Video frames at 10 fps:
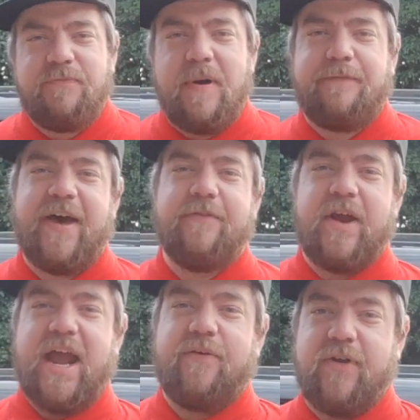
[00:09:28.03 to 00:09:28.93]
my
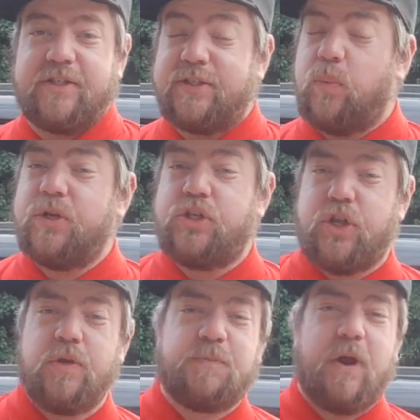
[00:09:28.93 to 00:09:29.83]
favourite air fresheners that once you
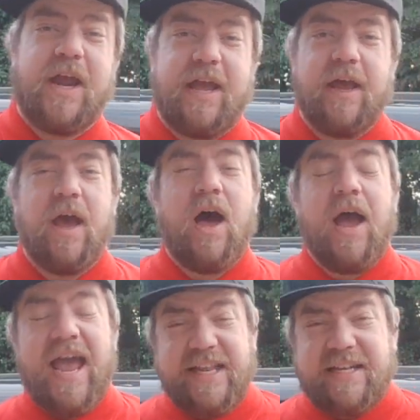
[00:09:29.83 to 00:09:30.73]
do spray it,
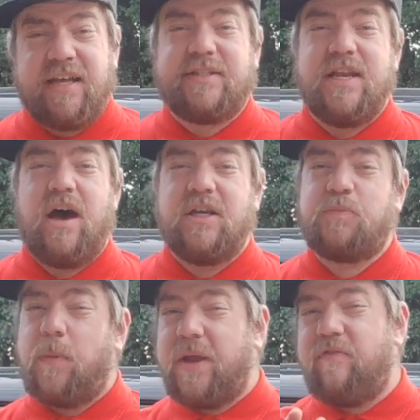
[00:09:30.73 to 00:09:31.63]
it does last
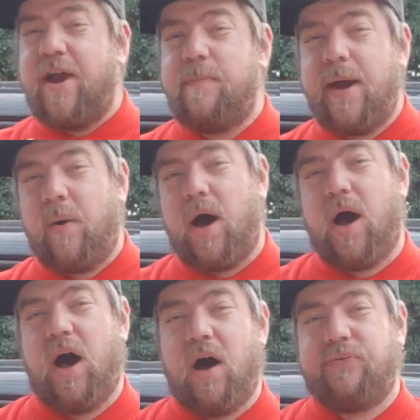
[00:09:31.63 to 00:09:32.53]
probably around about
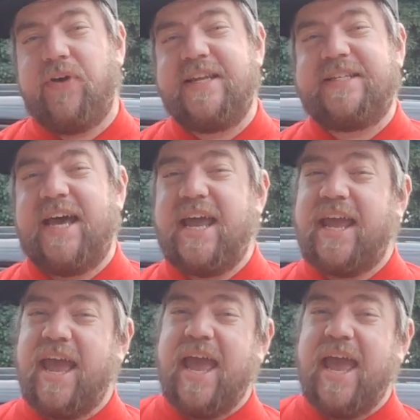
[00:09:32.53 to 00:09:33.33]
half a day,